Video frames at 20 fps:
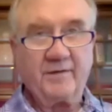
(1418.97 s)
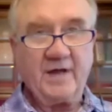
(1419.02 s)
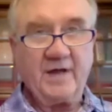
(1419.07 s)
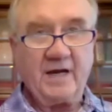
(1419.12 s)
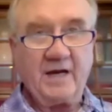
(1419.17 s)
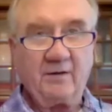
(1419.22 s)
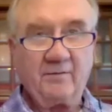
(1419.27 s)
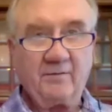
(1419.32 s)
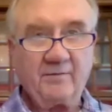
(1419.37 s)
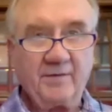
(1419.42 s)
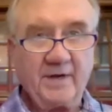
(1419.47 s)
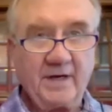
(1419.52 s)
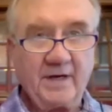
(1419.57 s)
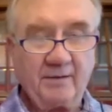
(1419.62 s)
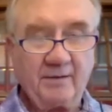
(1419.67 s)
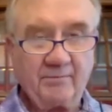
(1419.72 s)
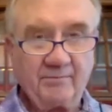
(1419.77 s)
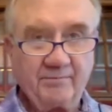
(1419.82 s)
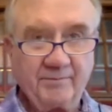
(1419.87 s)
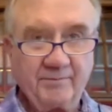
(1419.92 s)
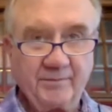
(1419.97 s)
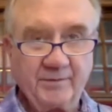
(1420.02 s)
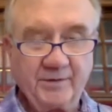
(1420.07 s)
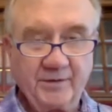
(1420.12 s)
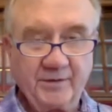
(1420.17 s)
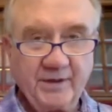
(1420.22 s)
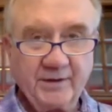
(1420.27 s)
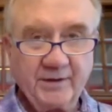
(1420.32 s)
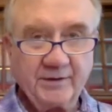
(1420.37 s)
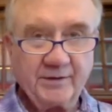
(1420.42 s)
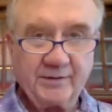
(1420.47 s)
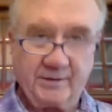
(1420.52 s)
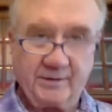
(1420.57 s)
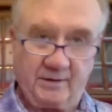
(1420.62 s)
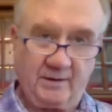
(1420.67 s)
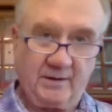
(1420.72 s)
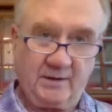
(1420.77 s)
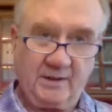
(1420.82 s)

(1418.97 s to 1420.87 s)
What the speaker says: They didn't